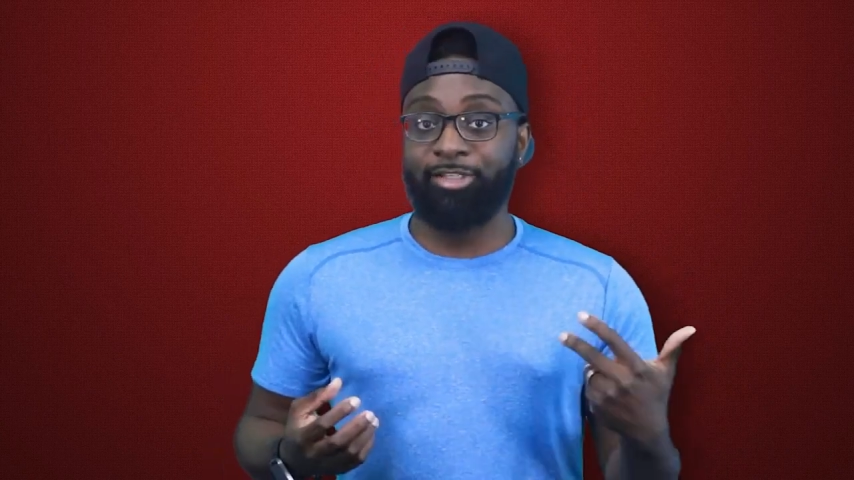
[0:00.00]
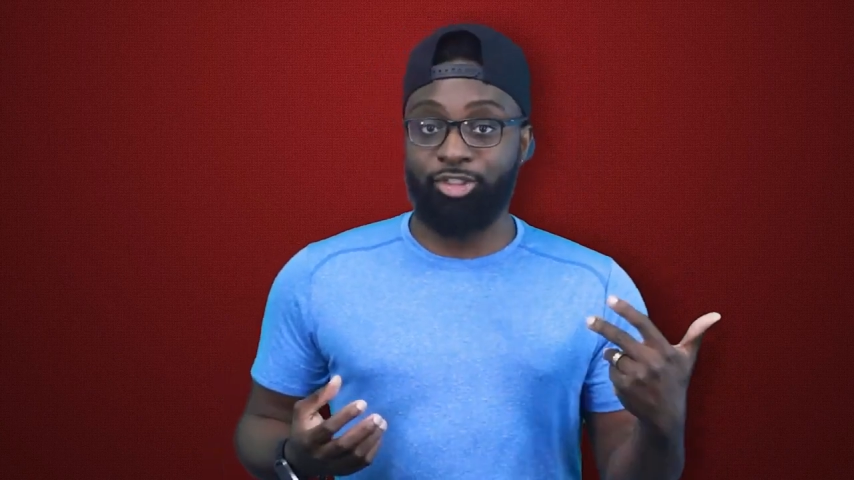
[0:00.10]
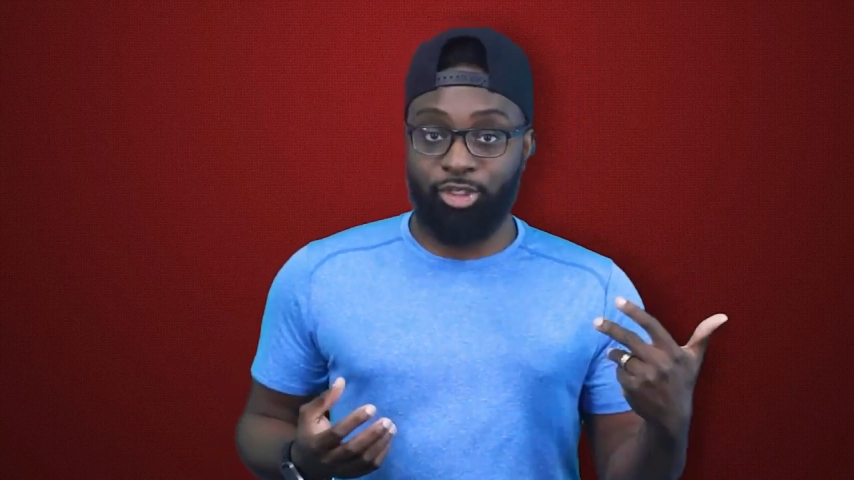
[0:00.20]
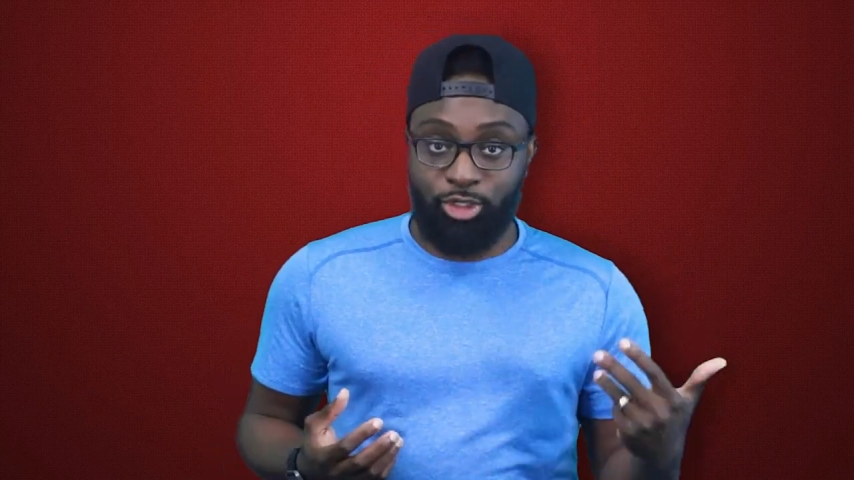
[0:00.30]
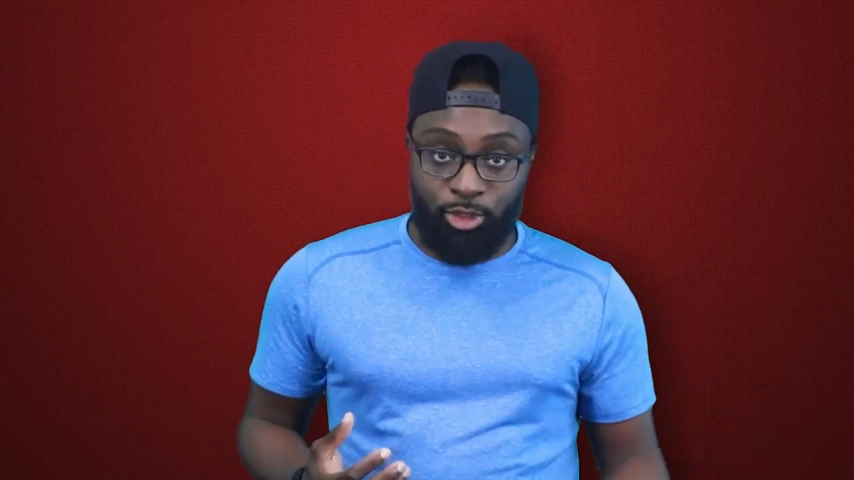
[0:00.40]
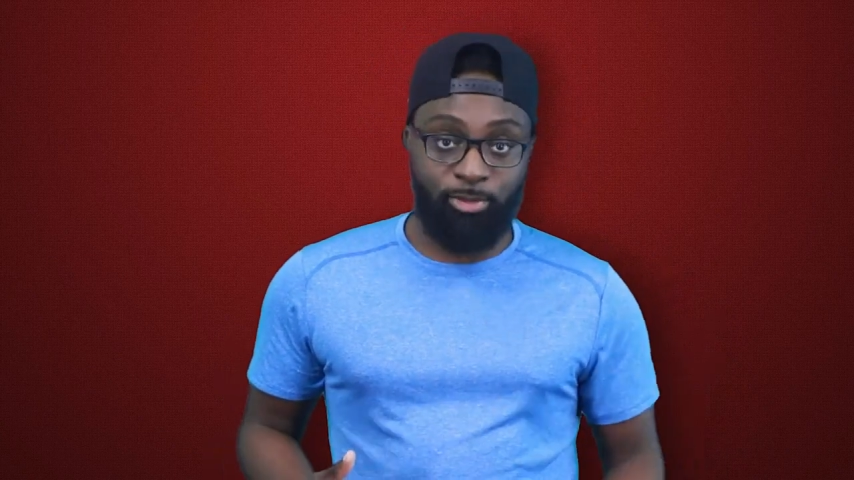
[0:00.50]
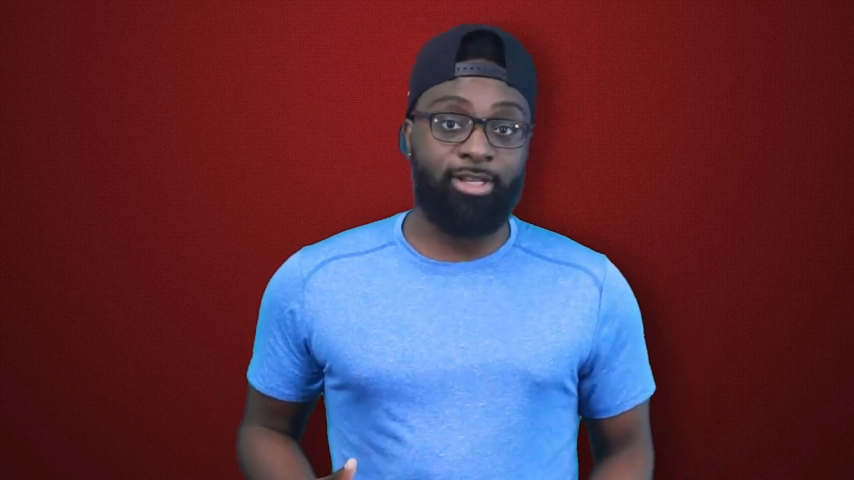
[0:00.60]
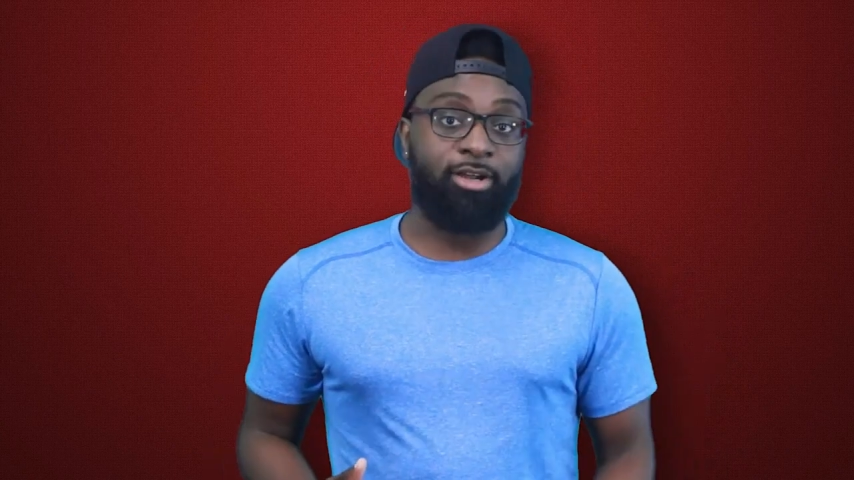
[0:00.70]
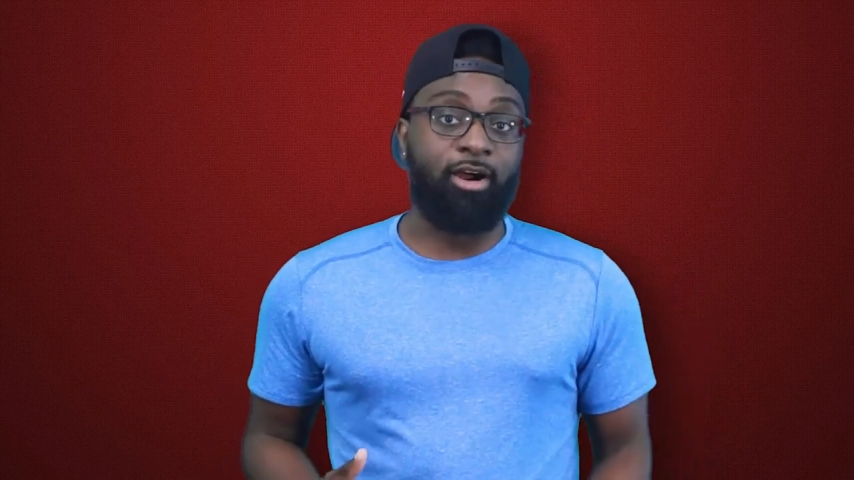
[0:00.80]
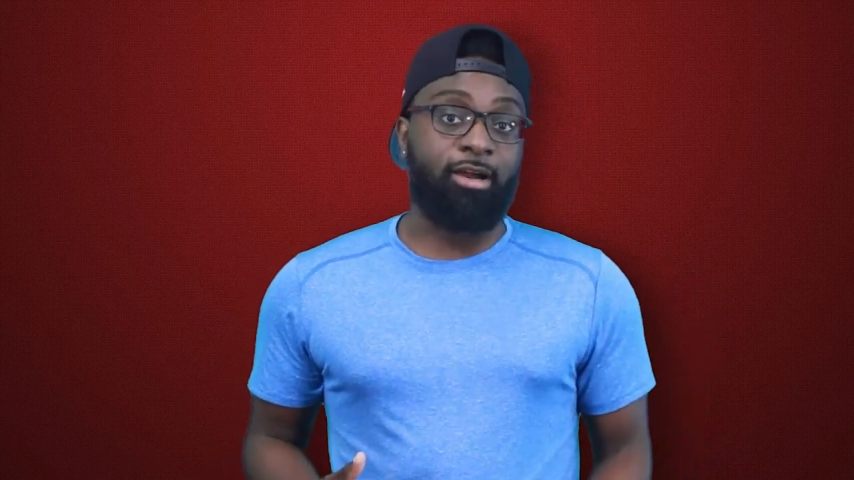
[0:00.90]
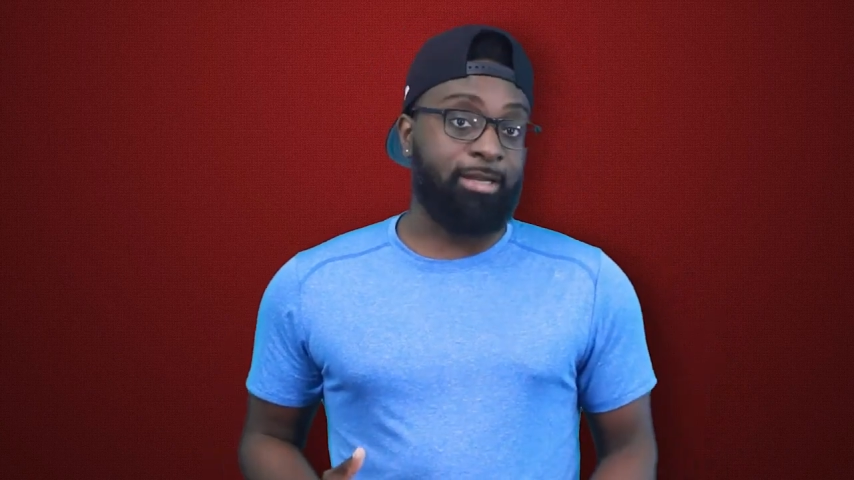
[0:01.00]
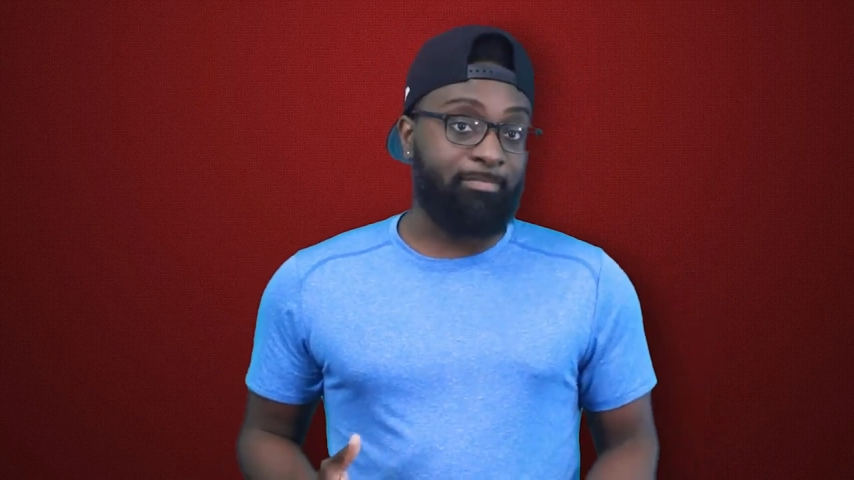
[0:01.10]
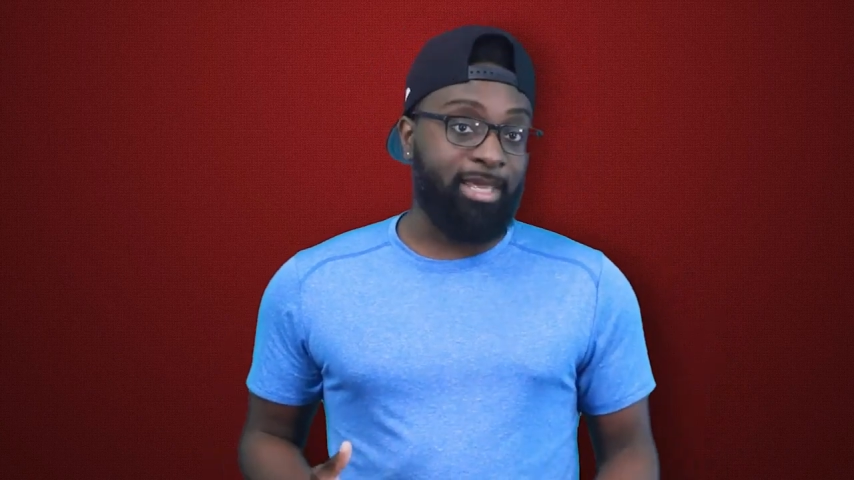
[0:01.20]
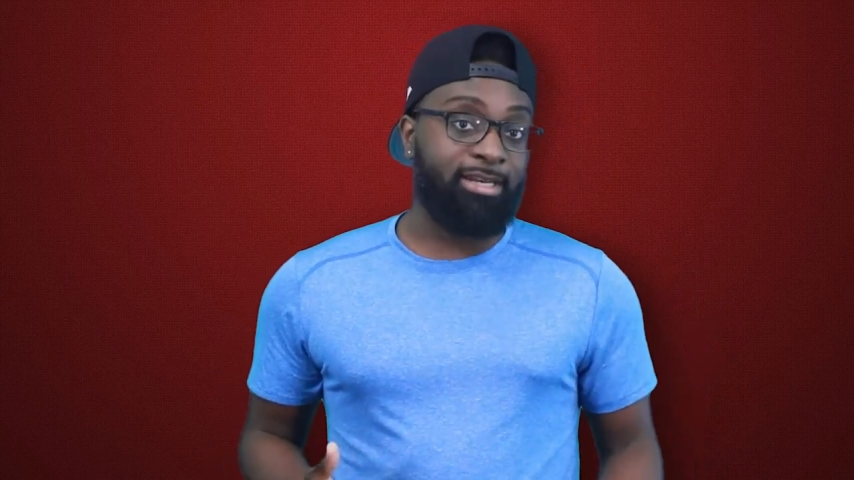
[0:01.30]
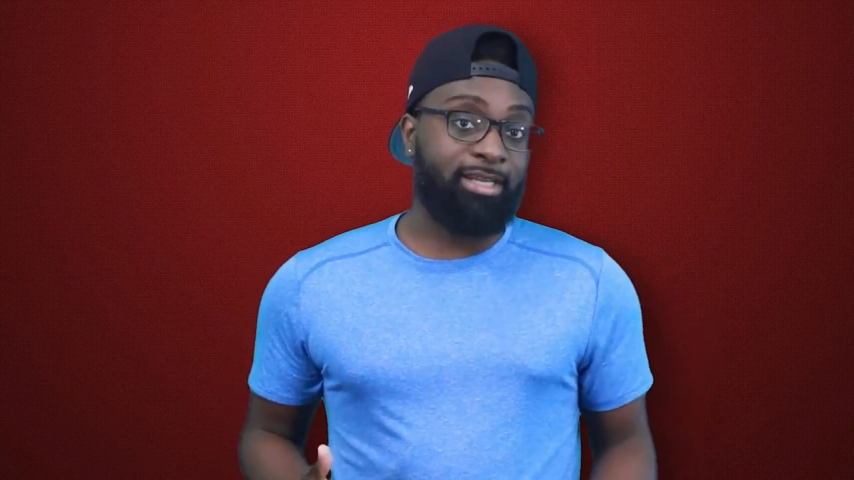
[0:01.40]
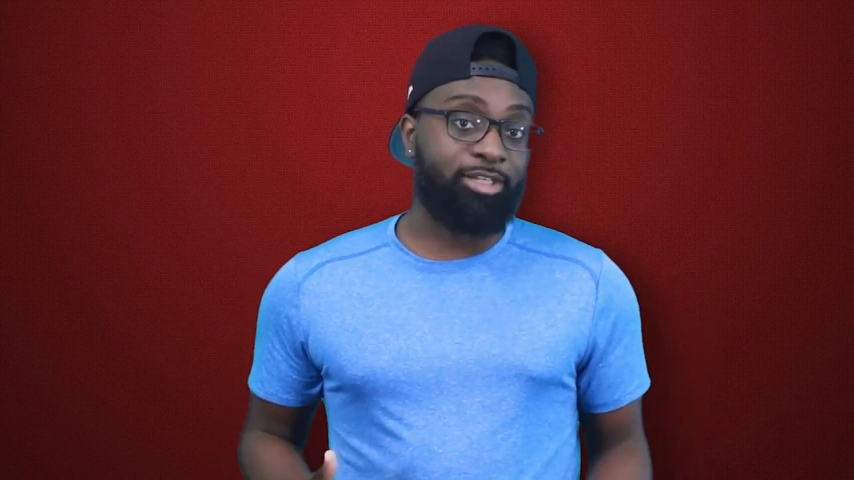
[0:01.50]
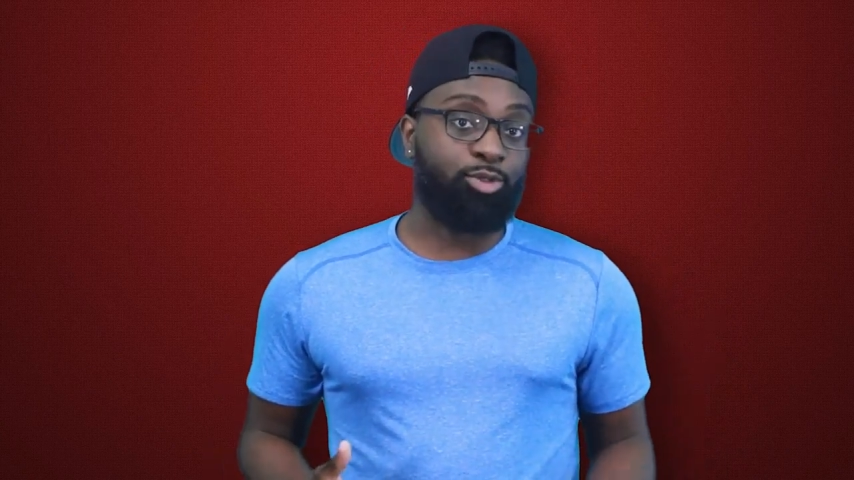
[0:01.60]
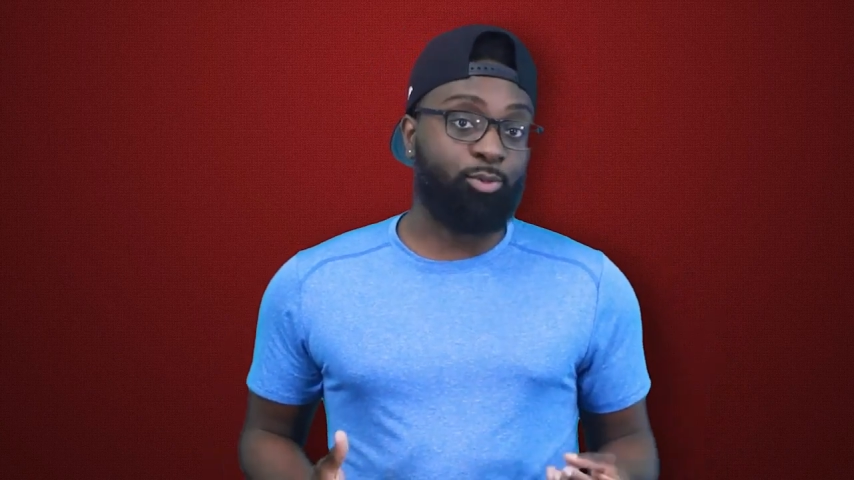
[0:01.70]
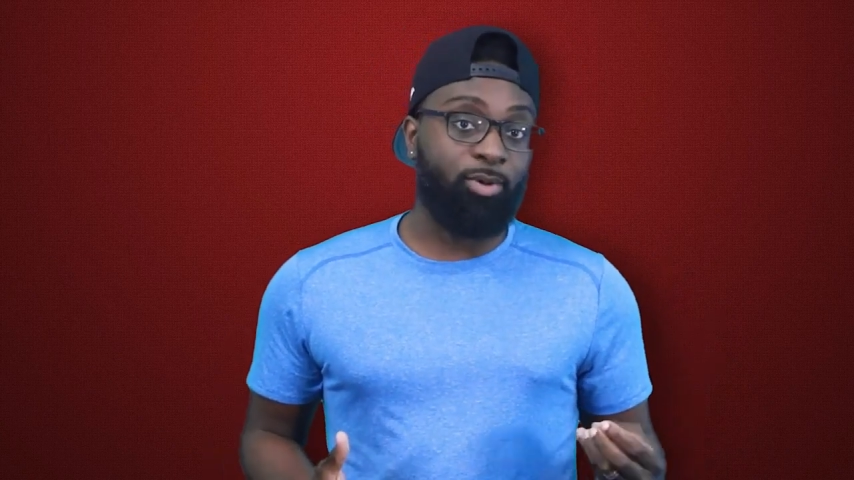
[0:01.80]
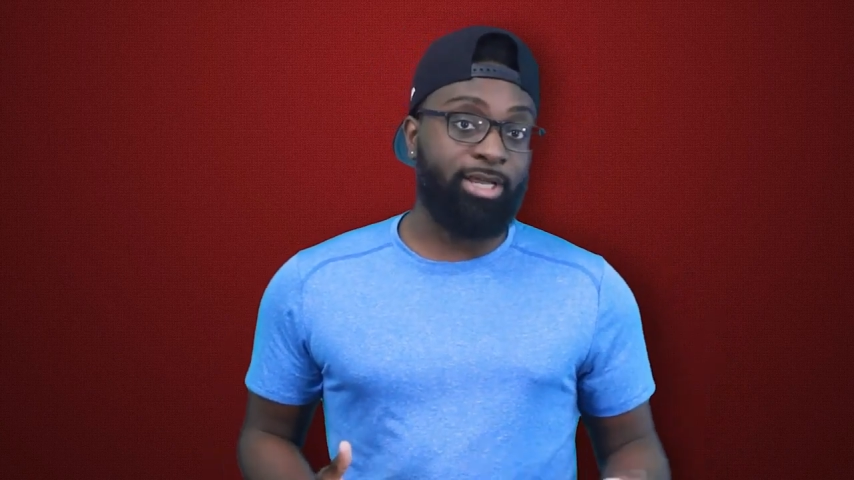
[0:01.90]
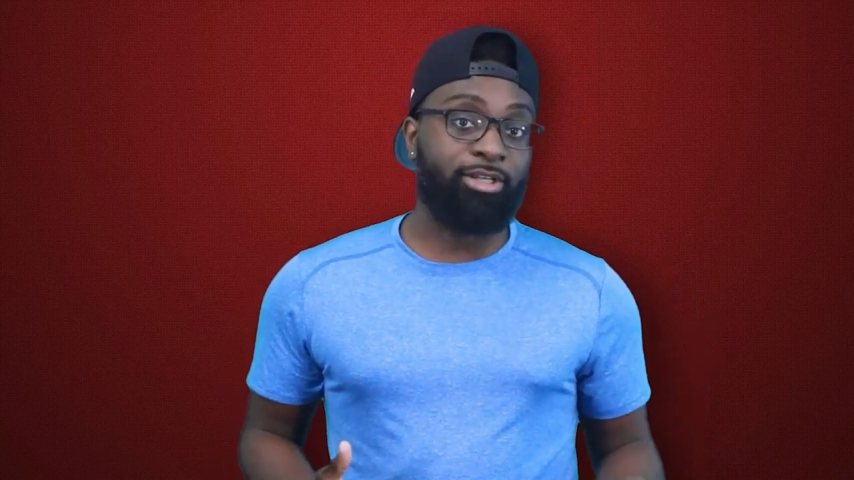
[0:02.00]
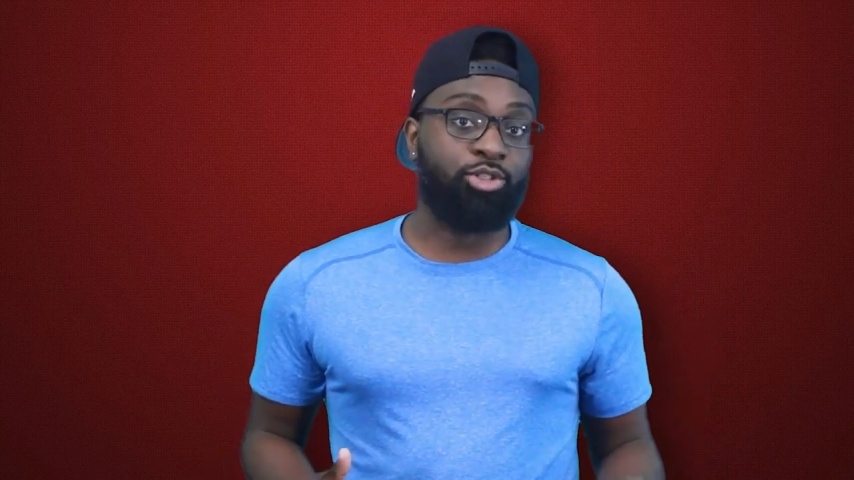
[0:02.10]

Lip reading: a security guard made its way